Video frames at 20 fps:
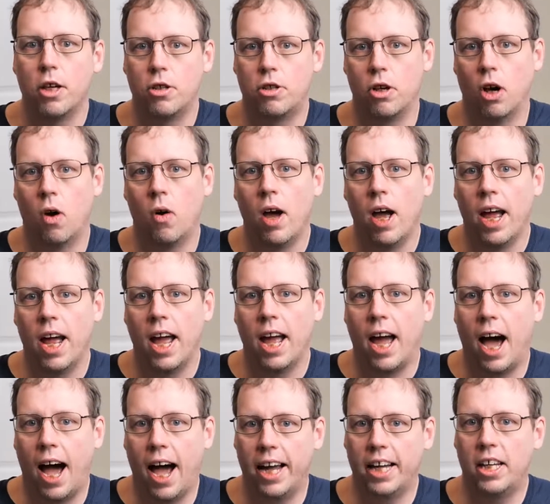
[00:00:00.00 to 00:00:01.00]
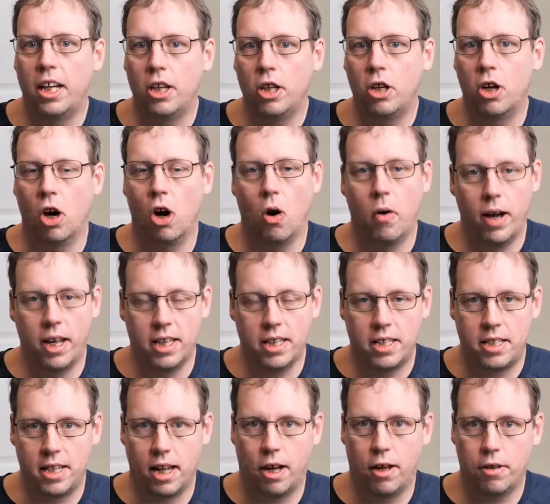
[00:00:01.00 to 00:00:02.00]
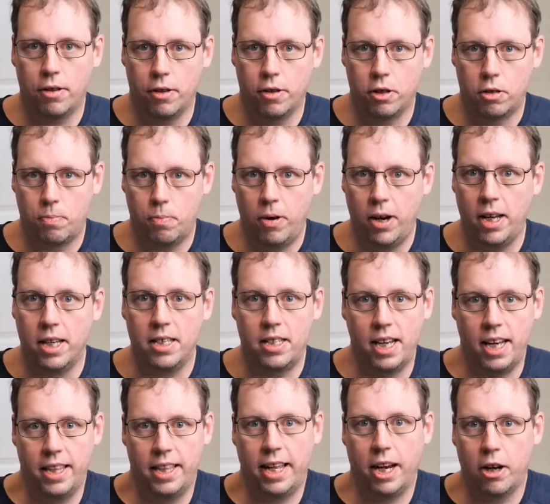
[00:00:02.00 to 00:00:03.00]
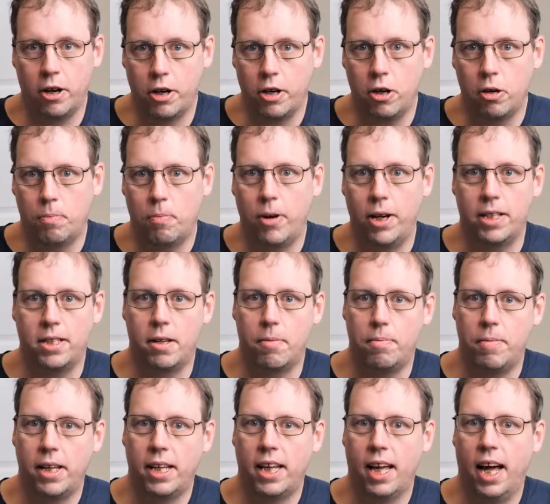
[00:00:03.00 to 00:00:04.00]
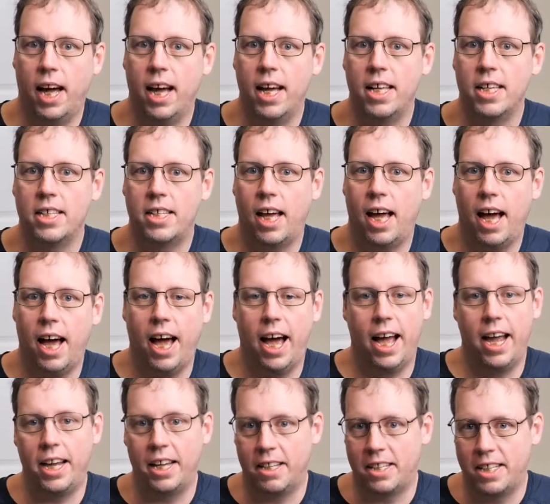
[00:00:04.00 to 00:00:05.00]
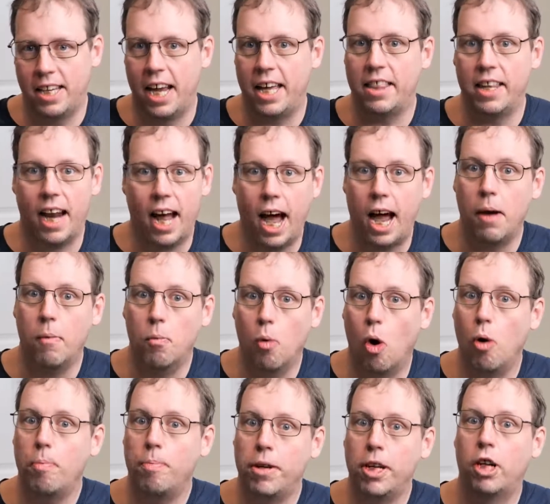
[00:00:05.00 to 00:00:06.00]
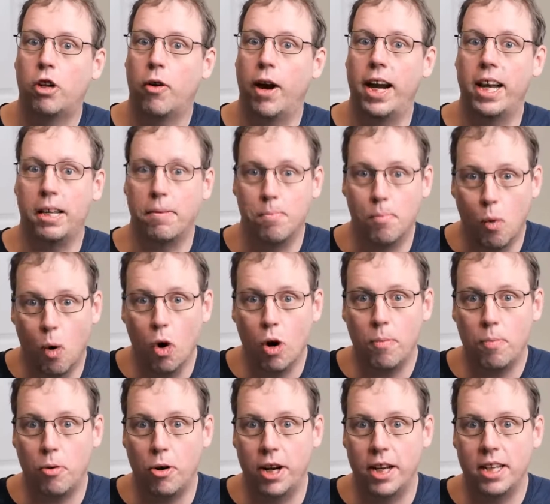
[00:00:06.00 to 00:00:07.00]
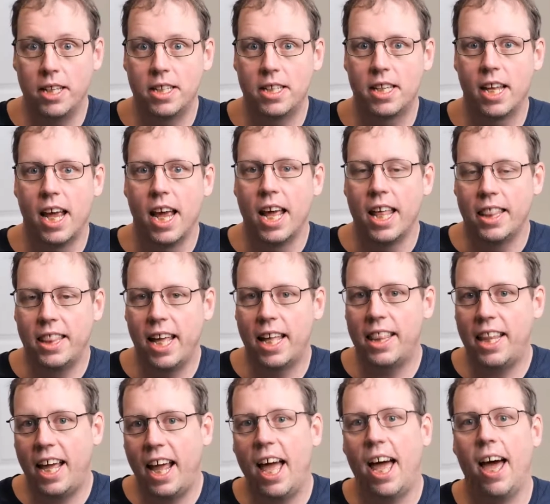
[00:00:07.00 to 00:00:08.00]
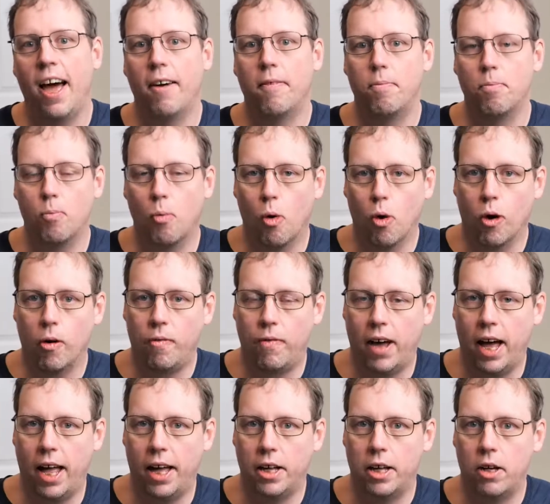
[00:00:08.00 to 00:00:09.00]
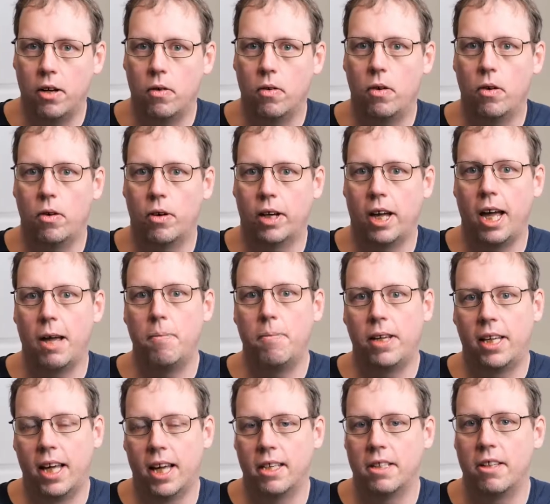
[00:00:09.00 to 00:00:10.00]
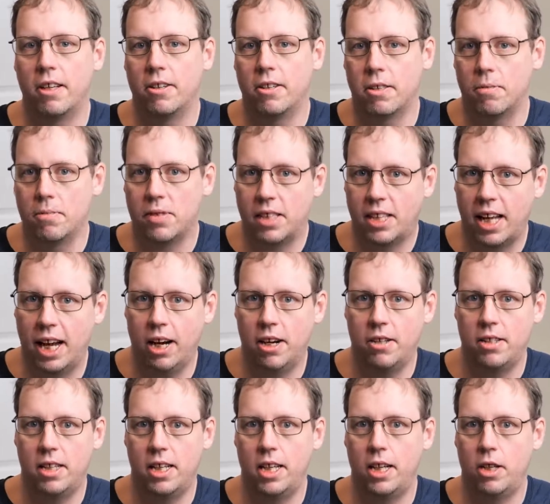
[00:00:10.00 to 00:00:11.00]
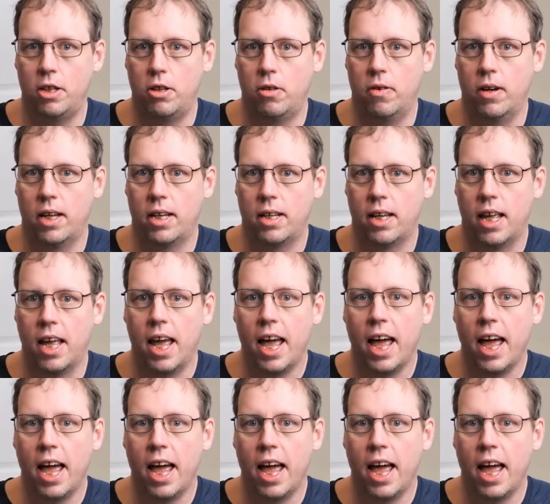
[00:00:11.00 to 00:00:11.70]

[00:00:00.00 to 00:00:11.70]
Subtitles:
So I can go and sell those prints, and they are unique prints. And because I say that I won't be creating more prints, then they have more value, okay? Because there's some scarcity to it.